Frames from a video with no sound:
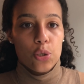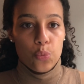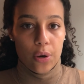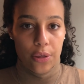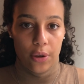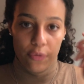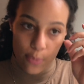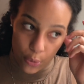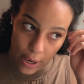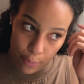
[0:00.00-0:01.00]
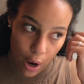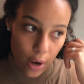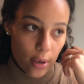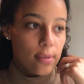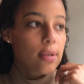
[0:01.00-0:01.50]
worth of MONAT
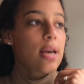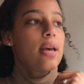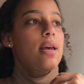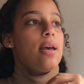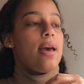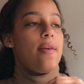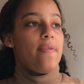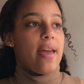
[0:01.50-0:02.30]
products. And